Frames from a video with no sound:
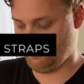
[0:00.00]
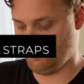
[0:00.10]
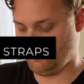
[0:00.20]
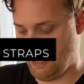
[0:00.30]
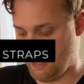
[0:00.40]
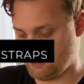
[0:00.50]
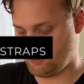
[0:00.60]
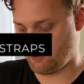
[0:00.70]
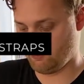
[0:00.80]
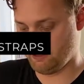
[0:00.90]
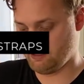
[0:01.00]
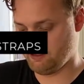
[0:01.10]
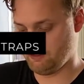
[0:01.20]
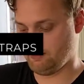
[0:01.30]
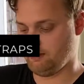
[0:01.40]
your hand through
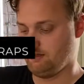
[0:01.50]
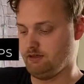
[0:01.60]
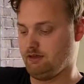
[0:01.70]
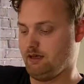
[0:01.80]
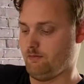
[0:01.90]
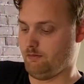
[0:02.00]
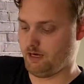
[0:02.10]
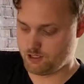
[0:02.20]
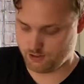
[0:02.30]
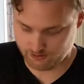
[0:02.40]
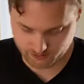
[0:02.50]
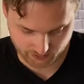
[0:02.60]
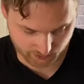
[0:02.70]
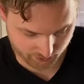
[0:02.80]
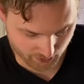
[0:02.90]
it. Make sure your